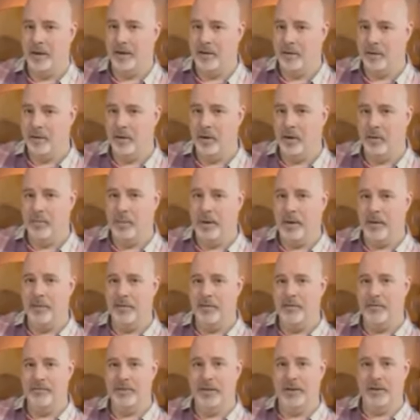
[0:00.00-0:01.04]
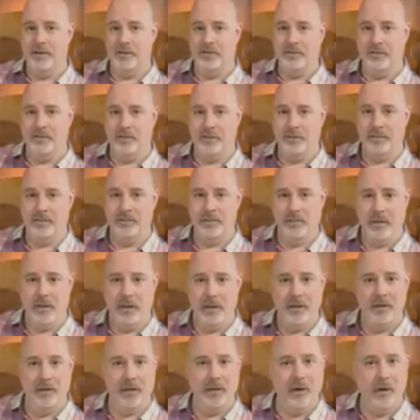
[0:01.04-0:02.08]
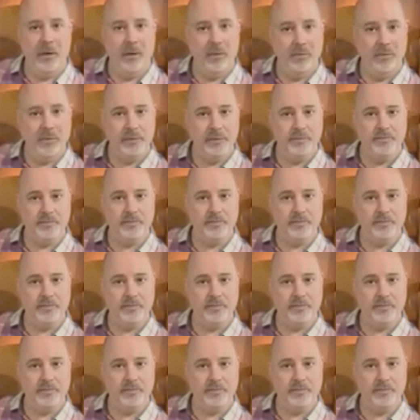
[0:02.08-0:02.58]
you know, by the fish and the loaves.